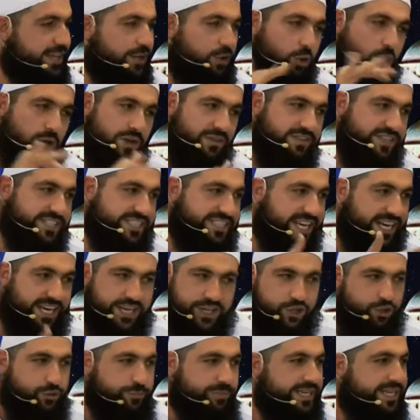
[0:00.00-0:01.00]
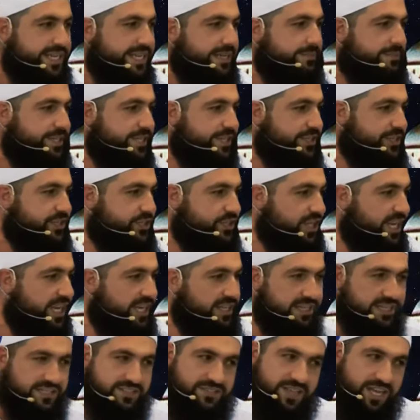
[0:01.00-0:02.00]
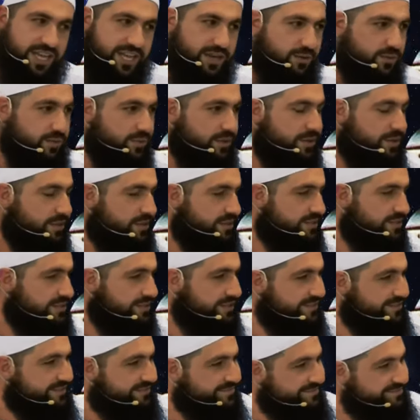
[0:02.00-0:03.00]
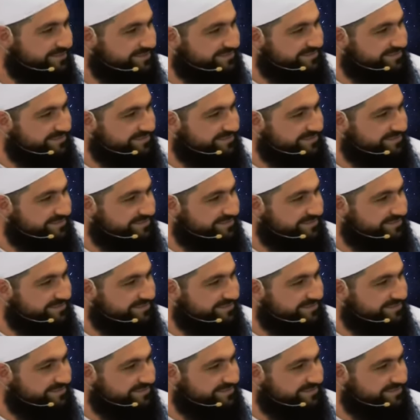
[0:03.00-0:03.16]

and then all of a sudden you become a rajal. That's not how it works.